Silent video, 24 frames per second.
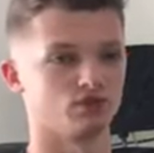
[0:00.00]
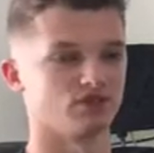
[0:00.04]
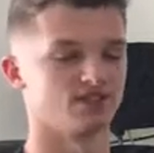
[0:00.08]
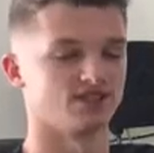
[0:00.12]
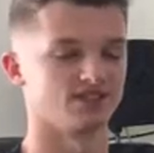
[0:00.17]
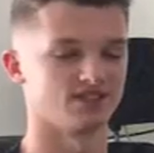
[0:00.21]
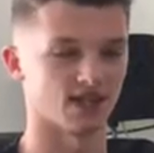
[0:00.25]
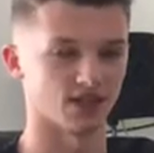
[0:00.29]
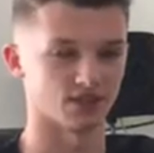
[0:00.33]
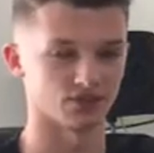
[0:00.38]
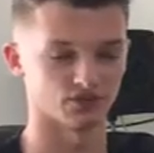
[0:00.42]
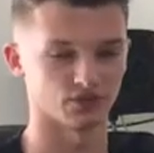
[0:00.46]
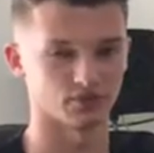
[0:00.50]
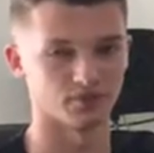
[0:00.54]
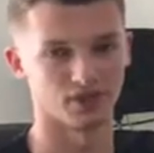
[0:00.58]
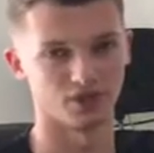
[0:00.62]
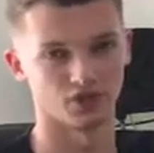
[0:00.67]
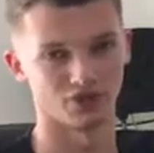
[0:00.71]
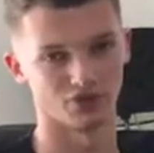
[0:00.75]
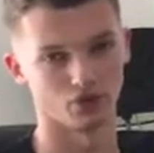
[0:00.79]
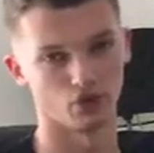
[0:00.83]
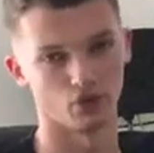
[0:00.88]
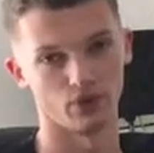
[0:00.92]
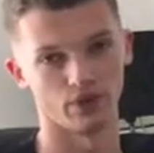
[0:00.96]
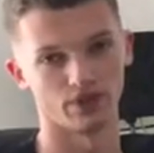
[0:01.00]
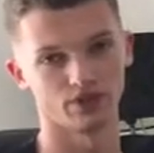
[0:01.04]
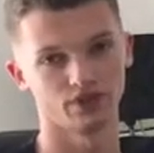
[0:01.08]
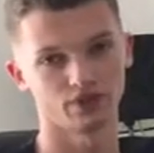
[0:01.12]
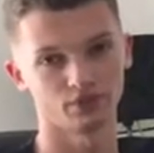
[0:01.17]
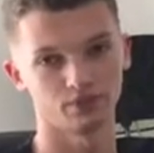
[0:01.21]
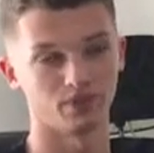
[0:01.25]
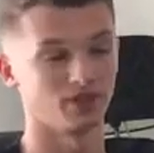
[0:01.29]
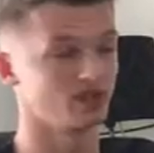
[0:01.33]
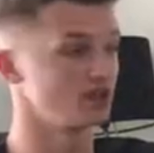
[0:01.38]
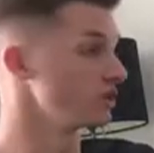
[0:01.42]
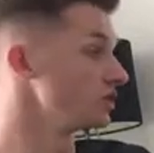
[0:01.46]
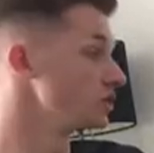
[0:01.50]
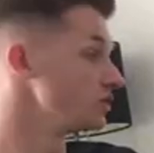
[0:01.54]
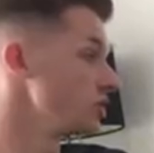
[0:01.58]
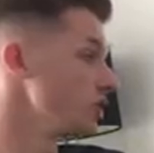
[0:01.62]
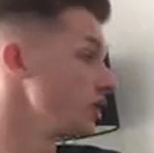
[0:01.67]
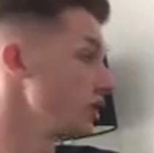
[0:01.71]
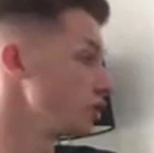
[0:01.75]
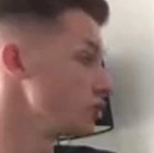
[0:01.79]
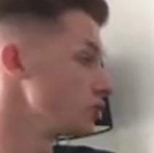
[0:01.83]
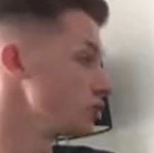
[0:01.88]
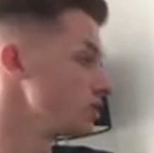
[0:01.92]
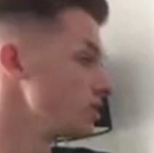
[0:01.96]
was a test for me and Lewis, because you're
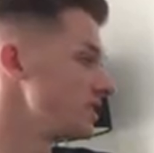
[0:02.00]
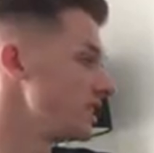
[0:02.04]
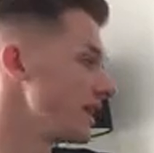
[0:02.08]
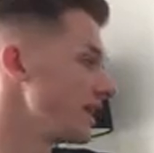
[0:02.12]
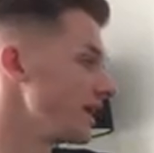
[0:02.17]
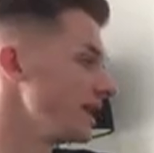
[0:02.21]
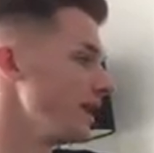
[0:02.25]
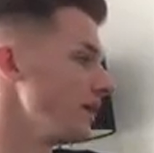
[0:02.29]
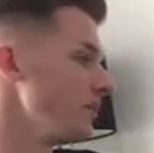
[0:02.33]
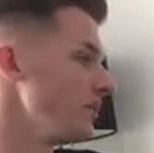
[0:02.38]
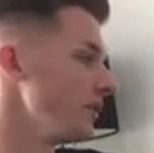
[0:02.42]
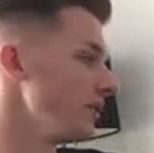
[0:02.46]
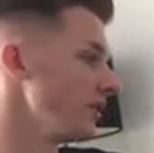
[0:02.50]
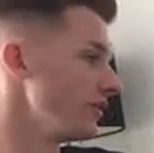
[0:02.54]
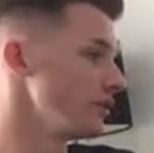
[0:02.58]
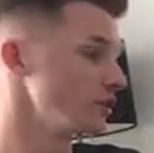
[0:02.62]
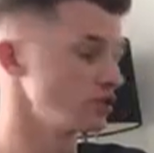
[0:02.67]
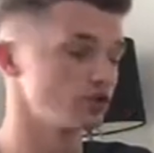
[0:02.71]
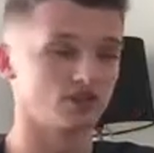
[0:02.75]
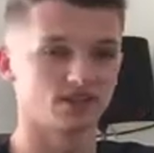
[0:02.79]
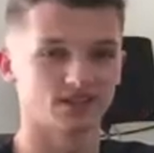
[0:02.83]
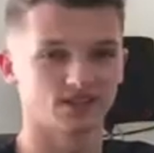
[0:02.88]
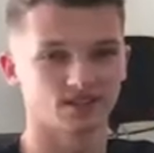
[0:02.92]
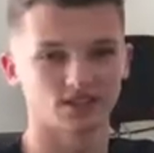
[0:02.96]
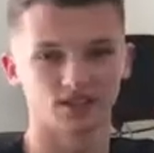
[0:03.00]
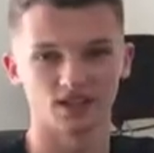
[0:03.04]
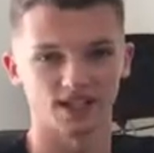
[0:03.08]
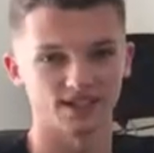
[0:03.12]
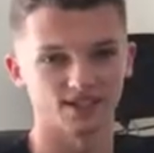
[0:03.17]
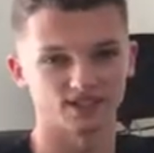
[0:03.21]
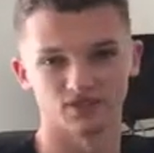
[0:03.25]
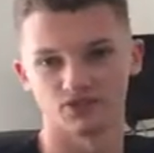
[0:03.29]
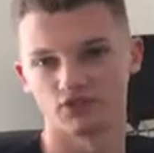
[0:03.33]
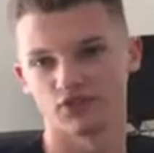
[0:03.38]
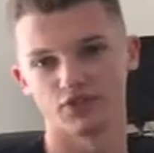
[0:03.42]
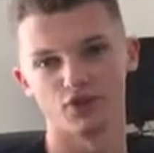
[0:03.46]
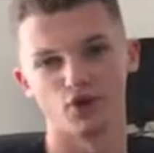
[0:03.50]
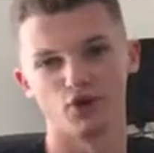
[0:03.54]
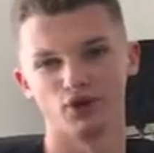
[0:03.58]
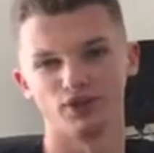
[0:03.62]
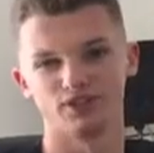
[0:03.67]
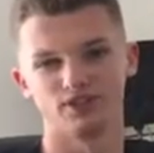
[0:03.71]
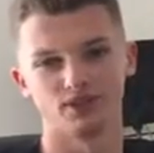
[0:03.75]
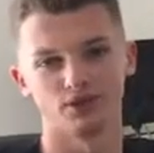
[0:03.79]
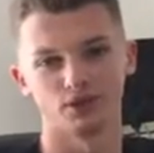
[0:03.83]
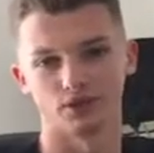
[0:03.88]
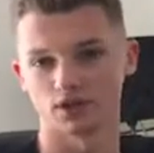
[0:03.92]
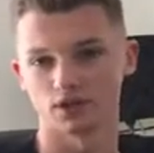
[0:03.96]
not just dealing with a class of
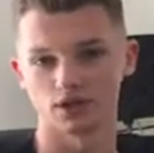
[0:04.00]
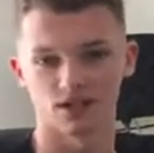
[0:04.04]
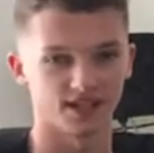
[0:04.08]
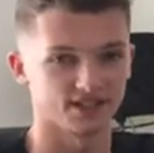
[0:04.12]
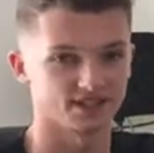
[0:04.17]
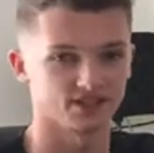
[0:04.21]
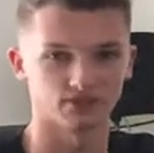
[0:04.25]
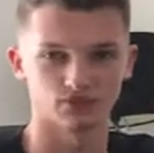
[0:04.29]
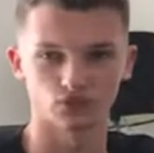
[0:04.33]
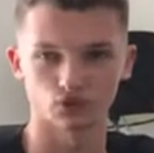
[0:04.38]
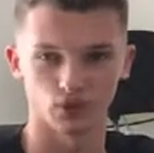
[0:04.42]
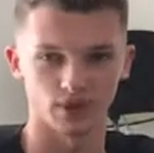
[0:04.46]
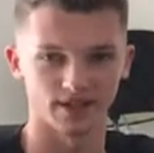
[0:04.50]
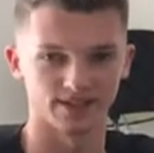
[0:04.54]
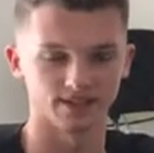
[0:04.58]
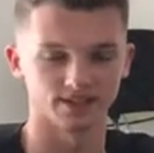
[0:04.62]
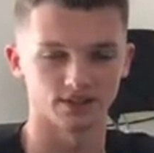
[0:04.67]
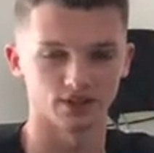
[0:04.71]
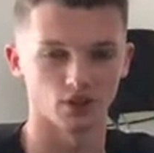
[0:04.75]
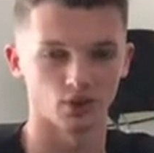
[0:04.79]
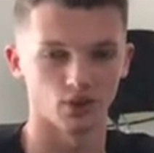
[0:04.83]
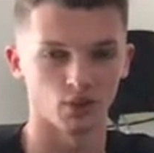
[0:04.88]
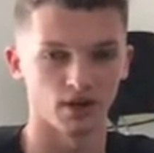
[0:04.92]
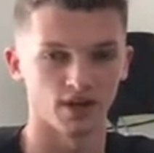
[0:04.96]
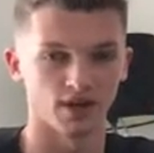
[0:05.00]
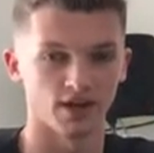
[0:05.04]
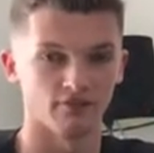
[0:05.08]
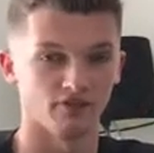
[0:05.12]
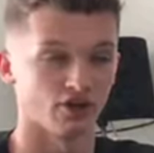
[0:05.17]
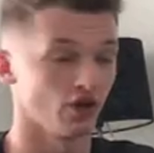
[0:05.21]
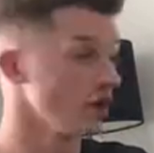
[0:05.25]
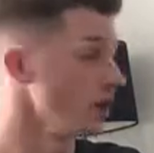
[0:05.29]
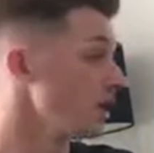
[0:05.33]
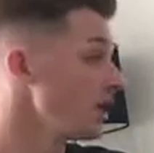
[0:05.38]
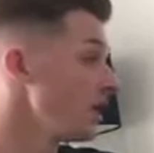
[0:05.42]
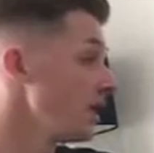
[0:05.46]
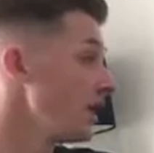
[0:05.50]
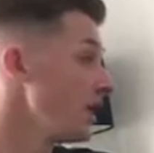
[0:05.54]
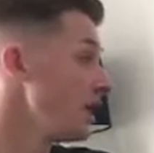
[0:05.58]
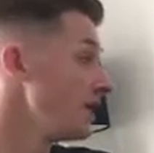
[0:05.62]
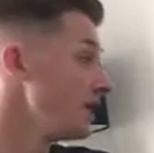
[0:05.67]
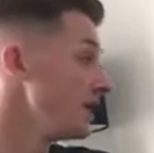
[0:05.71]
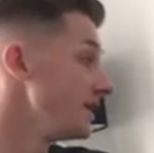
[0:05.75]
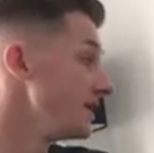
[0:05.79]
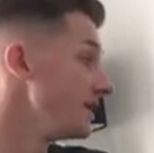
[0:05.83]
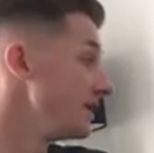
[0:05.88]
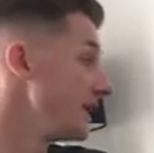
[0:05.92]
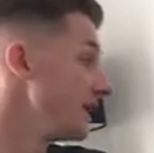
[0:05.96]
30 or a class of 20 or whatever,
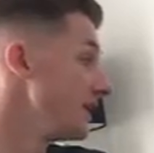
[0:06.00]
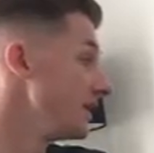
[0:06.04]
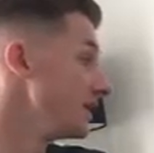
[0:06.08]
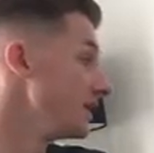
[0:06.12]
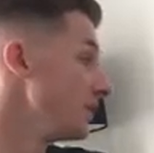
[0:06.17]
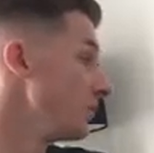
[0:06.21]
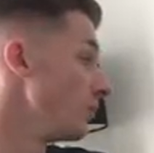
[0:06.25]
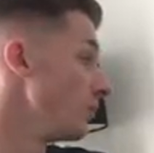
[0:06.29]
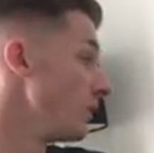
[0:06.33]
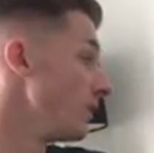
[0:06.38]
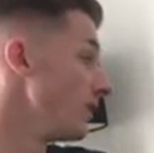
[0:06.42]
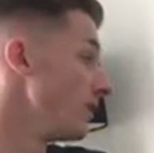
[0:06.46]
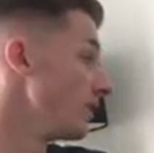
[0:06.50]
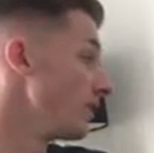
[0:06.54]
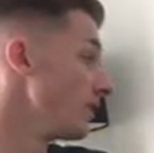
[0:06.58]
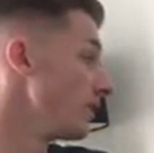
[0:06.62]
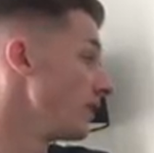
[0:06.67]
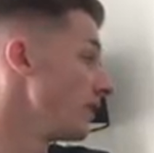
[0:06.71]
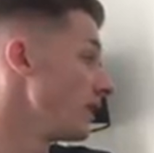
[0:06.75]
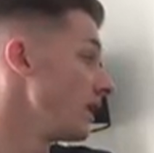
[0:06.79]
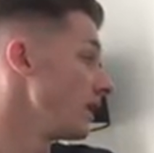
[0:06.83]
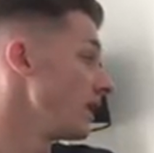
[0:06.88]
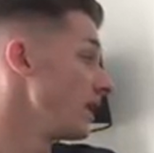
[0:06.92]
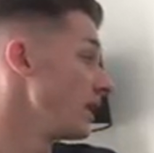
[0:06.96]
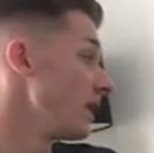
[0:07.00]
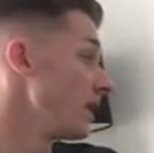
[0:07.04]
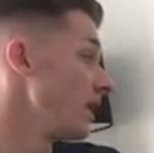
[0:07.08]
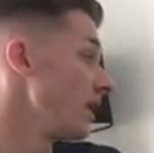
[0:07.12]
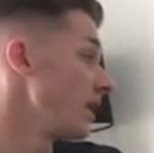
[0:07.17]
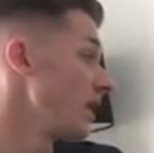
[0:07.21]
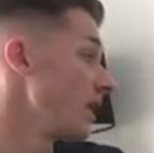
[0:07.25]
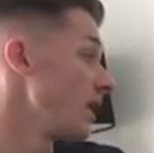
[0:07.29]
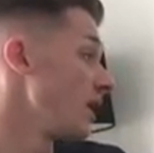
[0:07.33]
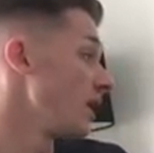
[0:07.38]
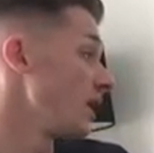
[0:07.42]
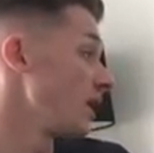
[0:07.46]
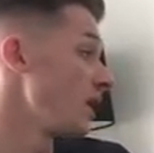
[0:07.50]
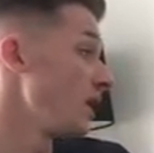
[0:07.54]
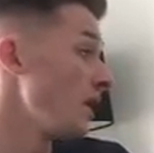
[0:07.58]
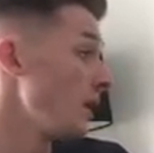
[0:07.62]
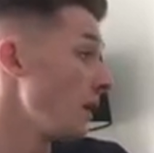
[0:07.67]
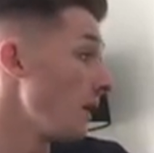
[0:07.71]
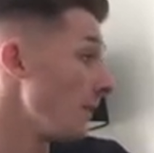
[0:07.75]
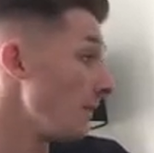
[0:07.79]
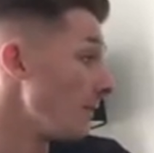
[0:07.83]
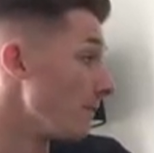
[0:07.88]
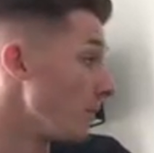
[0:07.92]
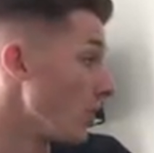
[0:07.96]
you're dealing with
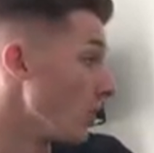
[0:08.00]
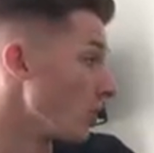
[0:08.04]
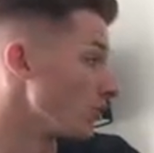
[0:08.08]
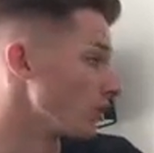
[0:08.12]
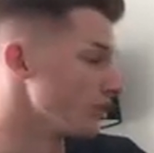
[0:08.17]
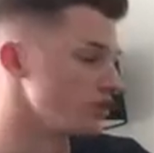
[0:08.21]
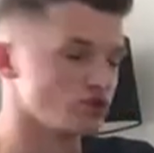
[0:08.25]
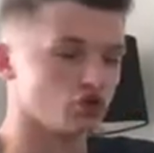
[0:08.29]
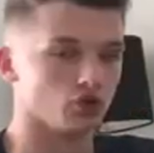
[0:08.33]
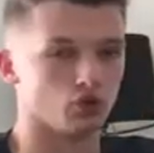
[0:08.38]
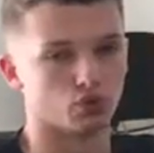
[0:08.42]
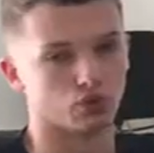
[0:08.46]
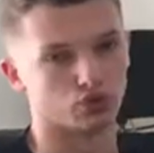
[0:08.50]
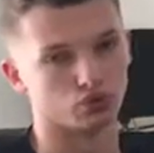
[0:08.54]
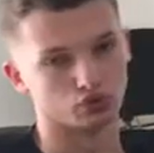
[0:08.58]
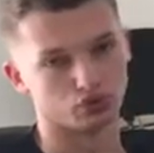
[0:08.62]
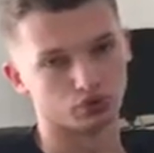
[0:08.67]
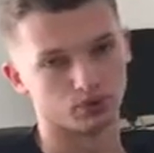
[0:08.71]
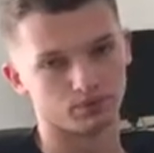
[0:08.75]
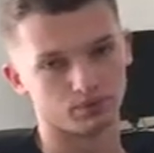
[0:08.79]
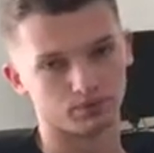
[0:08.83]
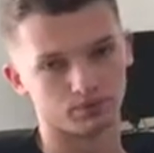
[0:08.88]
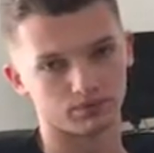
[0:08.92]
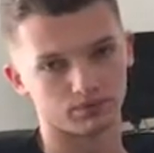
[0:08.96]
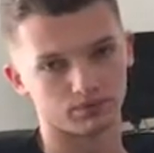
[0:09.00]
more than 200.